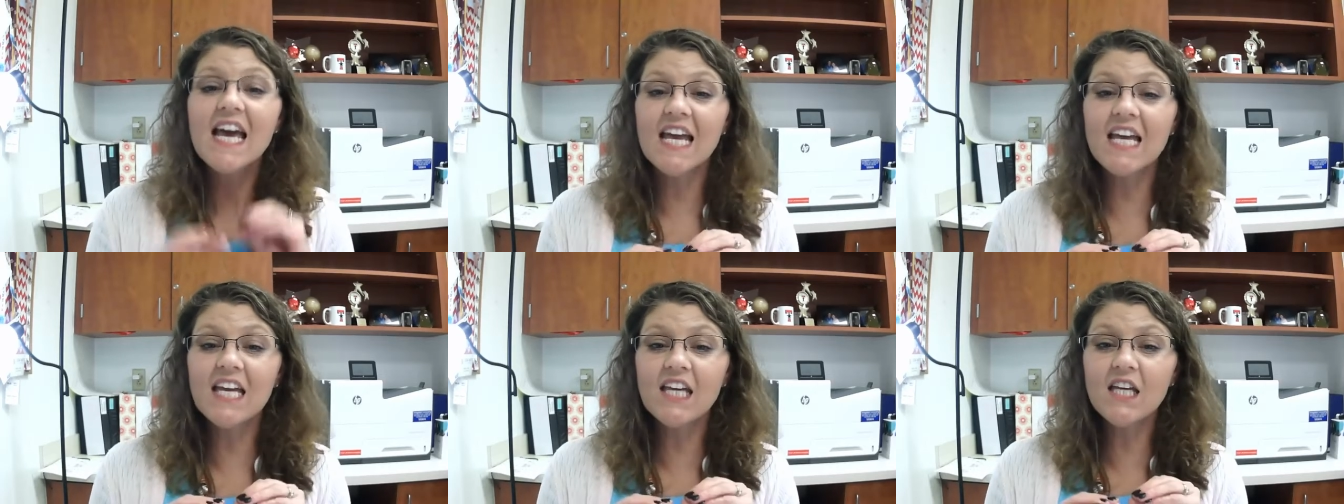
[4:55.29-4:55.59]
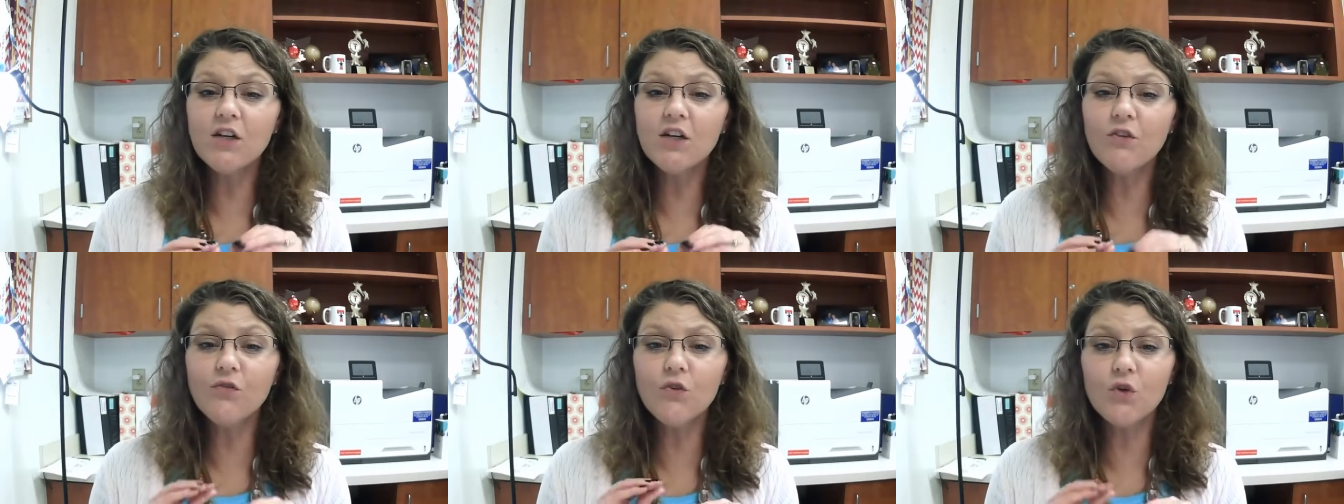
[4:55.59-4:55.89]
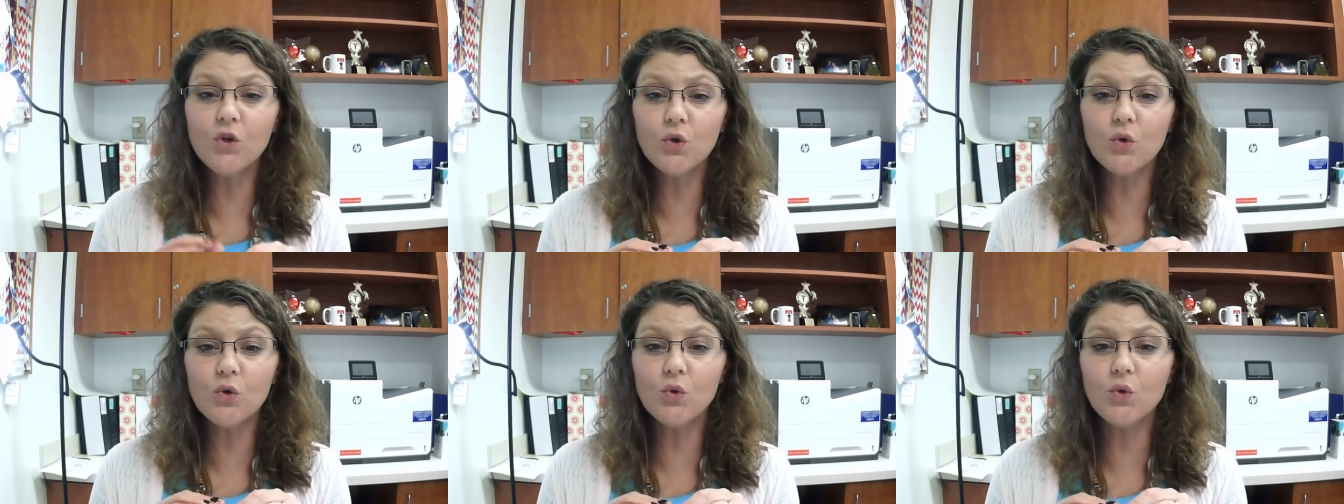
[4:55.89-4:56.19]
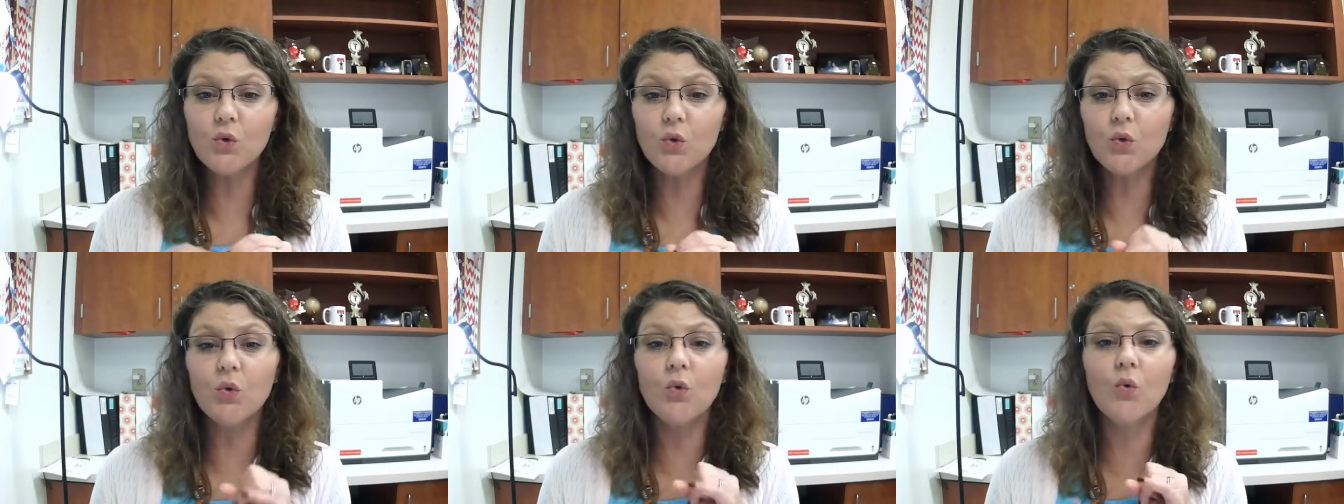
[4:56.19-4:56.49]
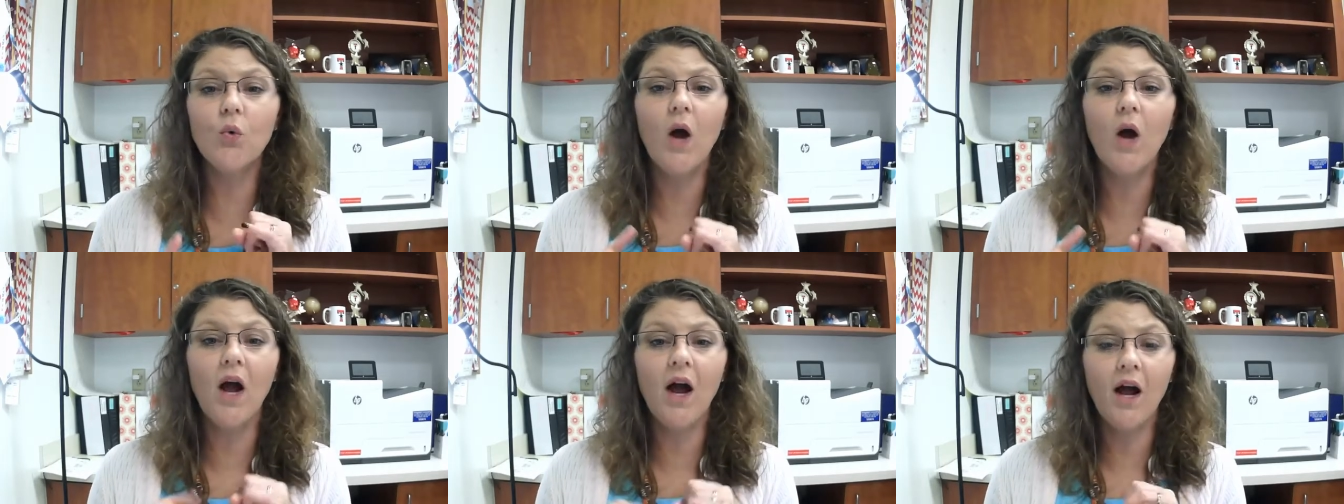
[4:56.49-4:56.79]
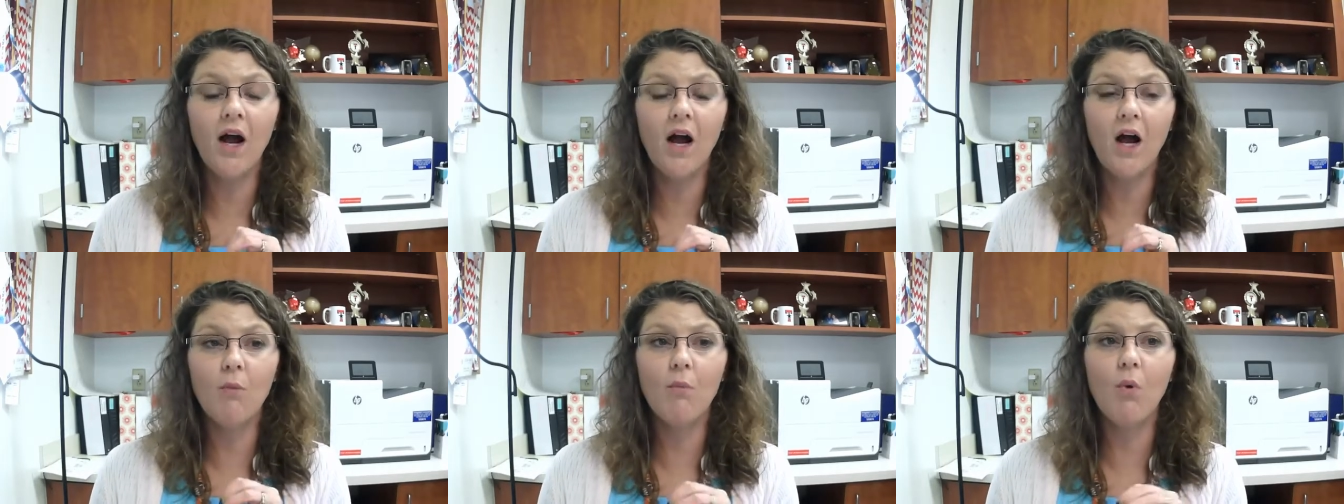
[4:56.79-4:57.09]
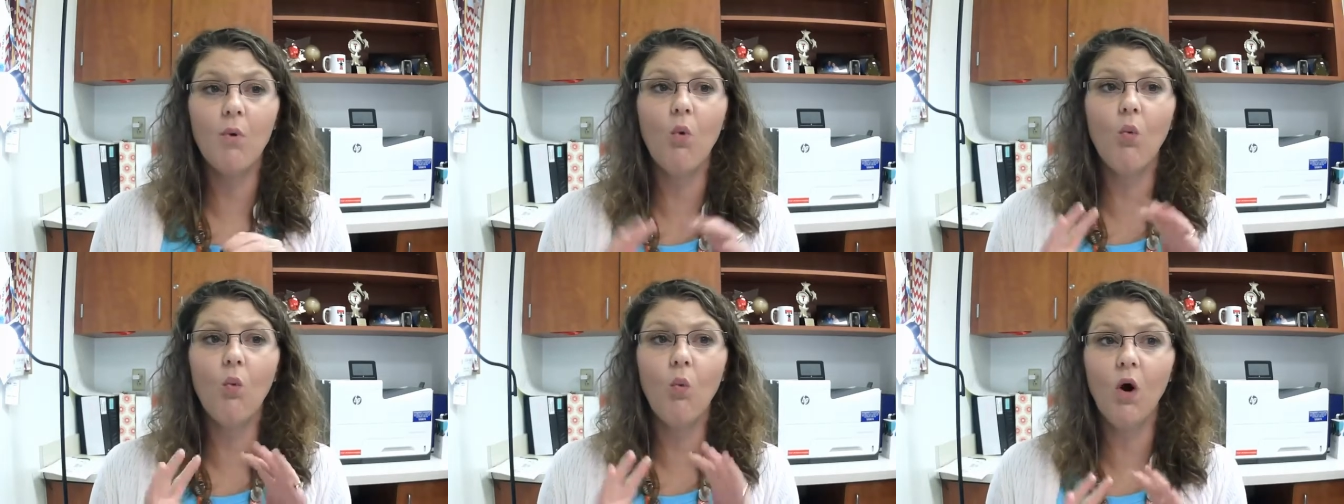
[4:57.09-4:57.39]
If you
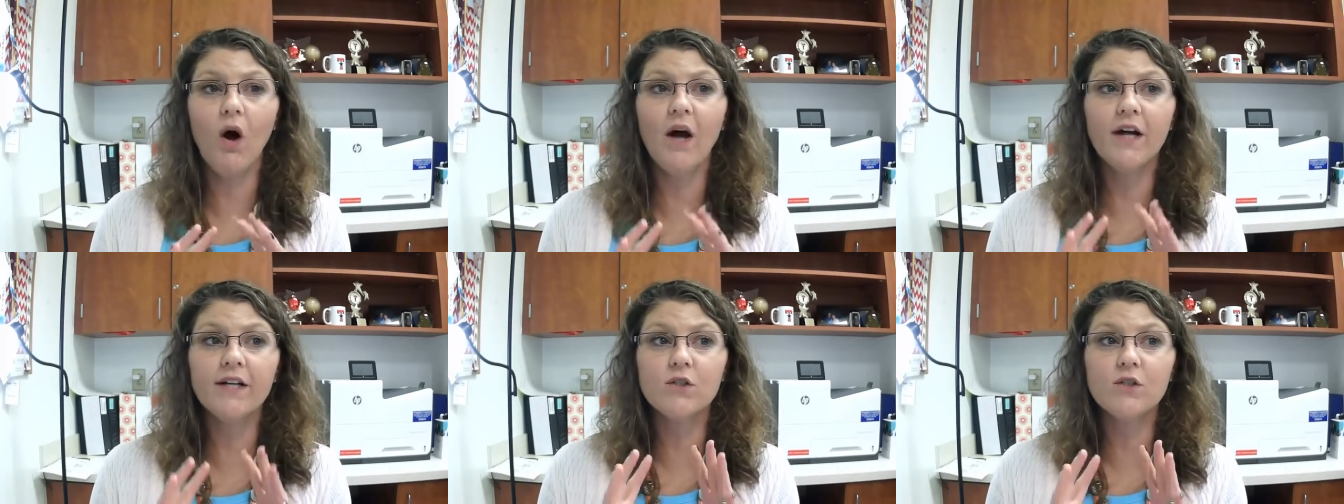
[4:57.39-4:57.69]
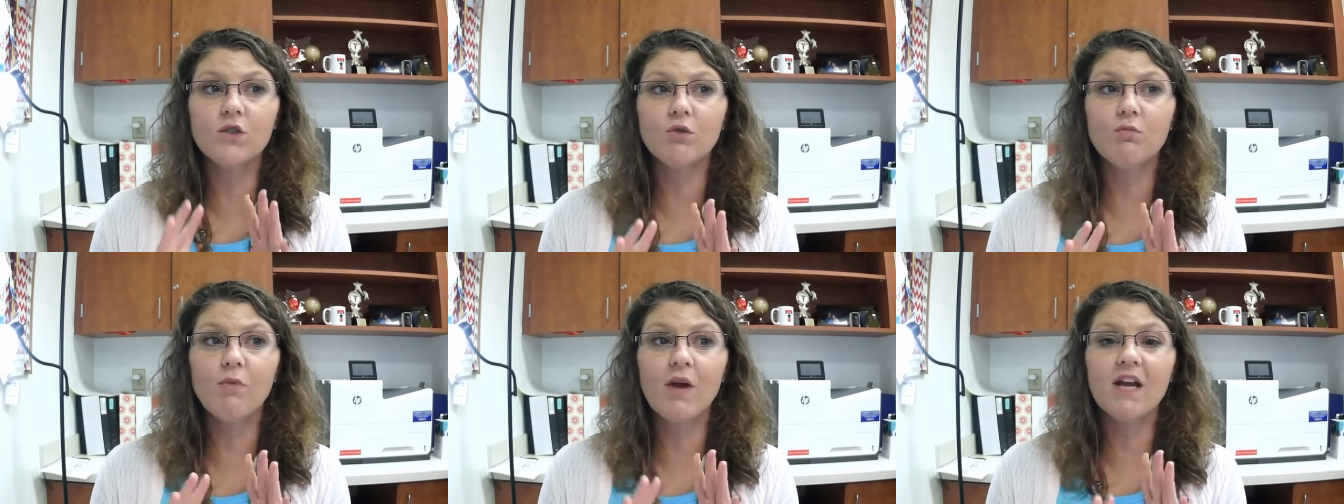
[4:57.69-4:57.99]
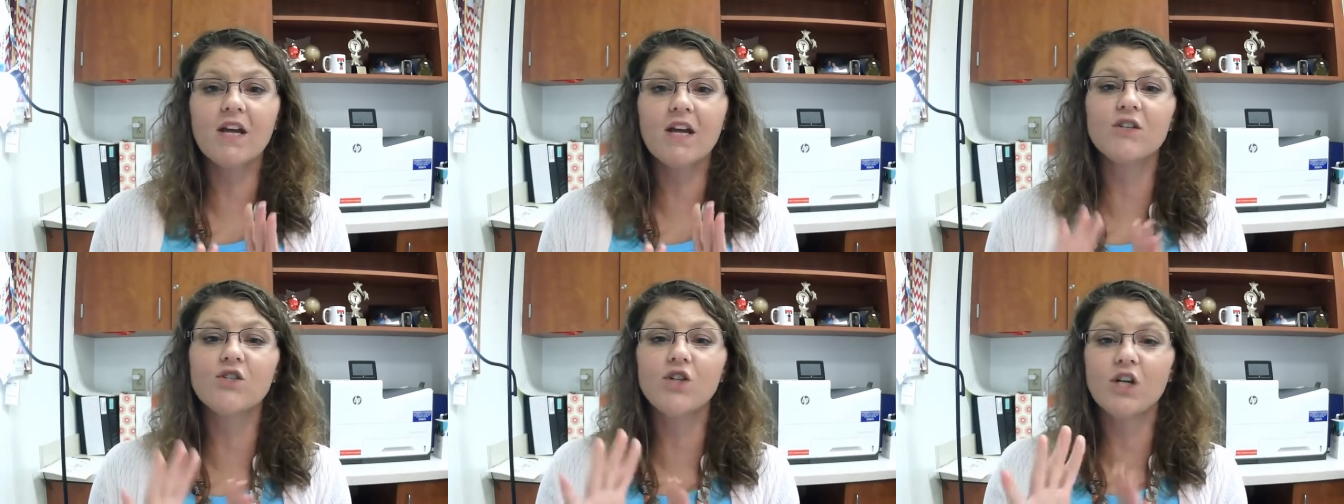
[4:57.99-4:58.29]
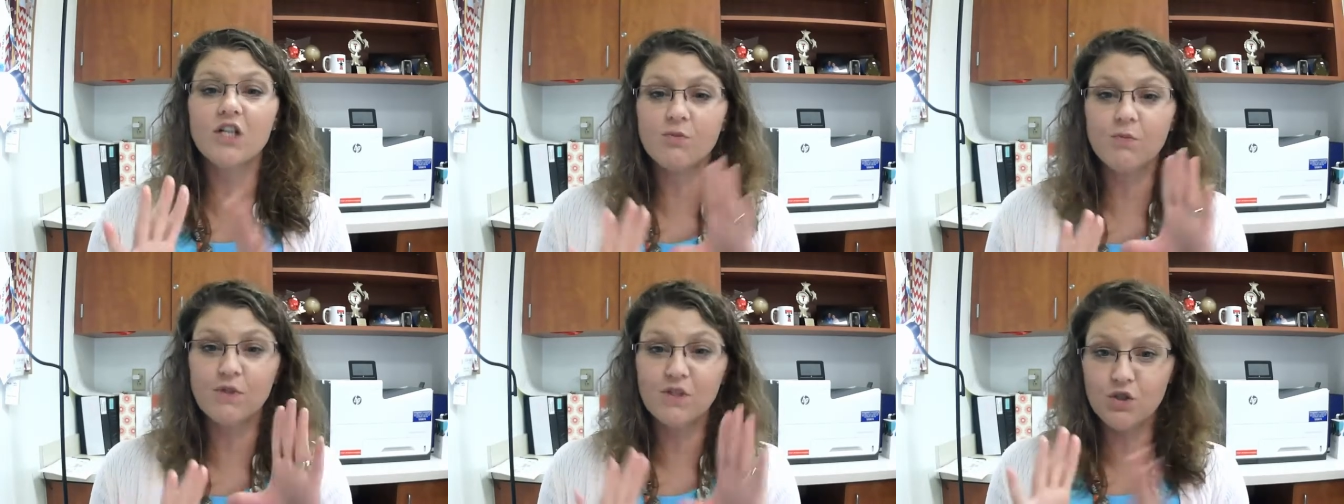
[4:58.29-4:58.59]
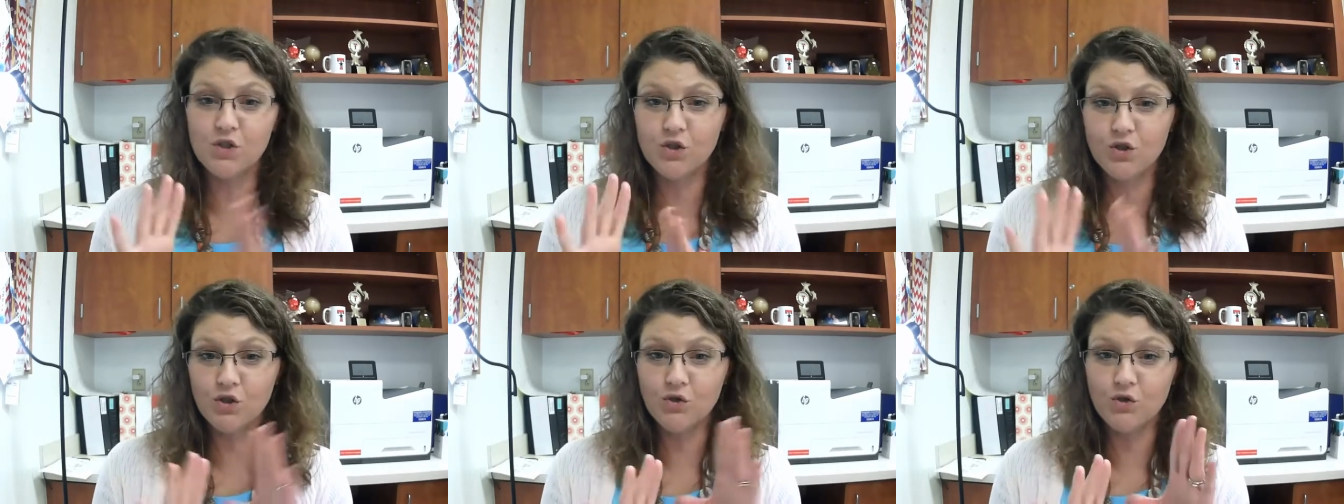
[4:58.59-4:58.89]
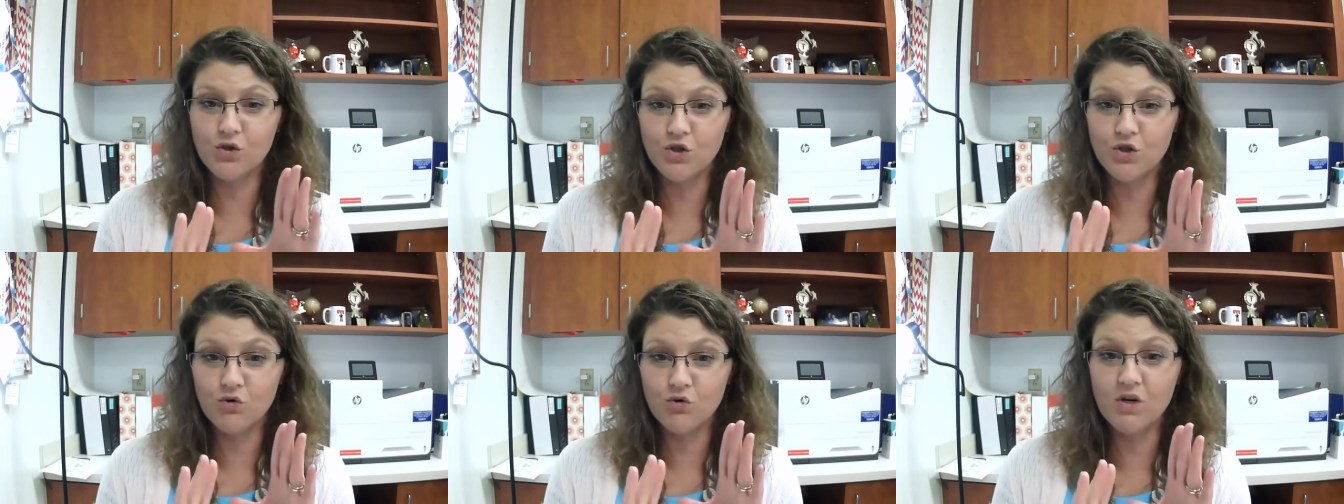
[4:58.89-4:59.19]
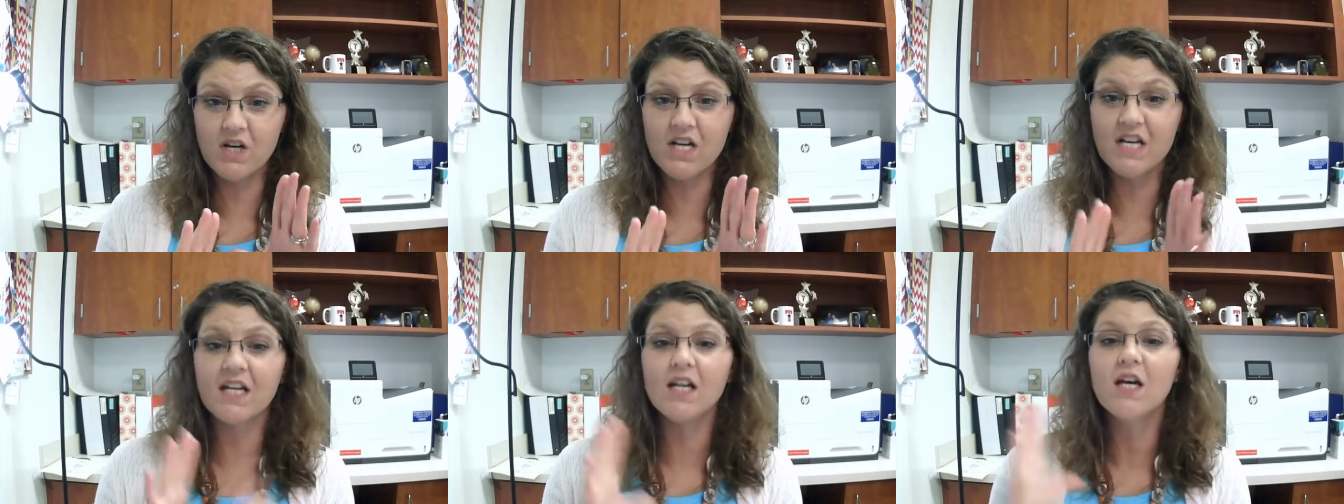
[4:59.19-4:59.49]
want to make adjustments to your
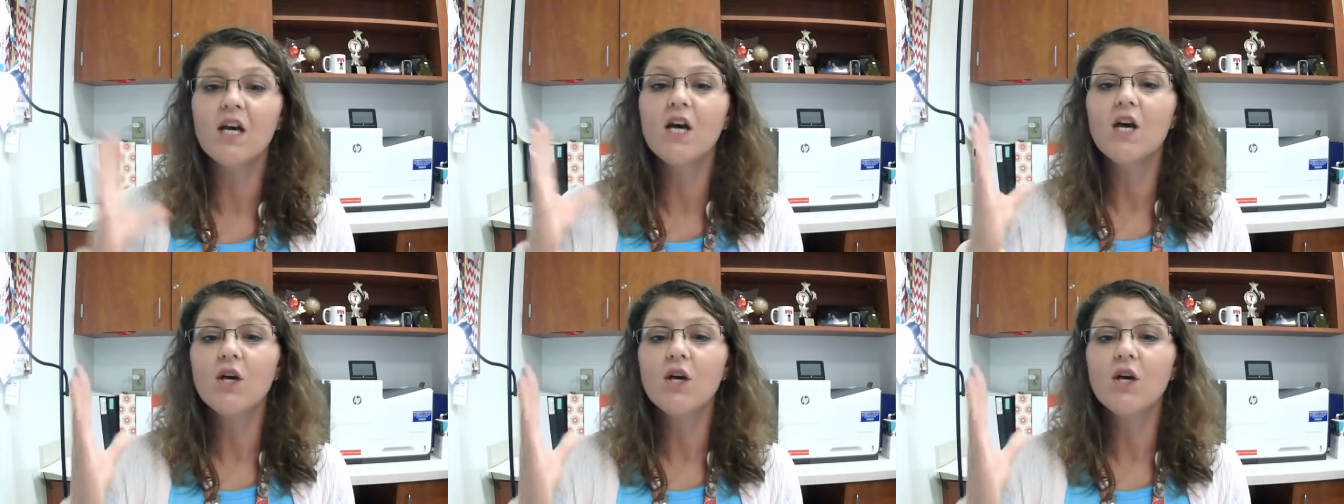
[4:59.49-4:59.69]
screen,